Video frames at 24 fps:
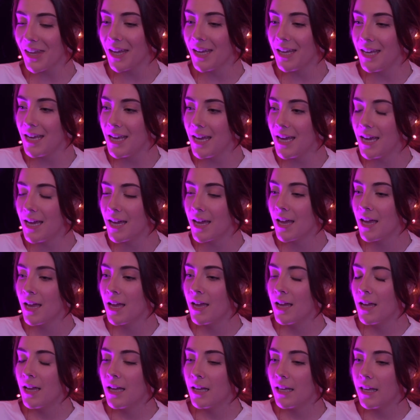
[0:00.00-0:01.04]
He
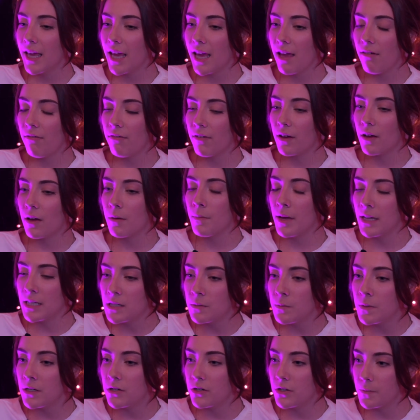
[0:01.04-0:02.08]
gave a
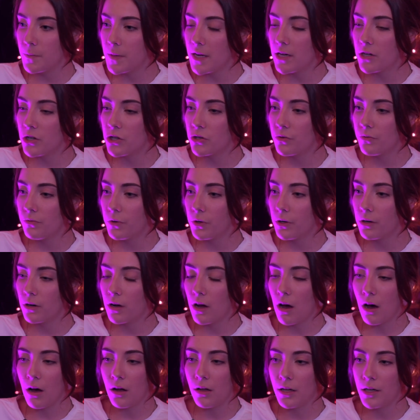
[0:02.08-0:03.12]
commencement speech for
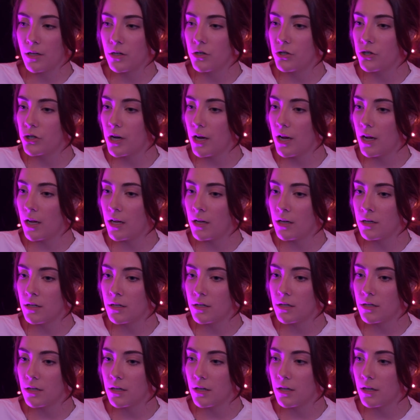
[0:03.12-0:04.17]
college
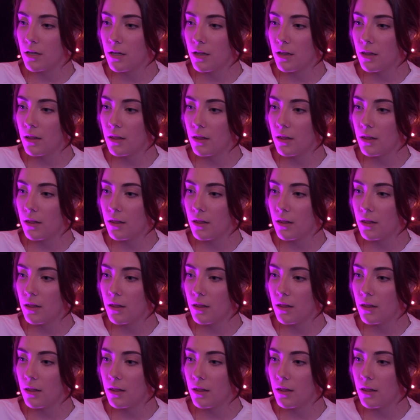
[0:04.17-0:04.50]
and yeah.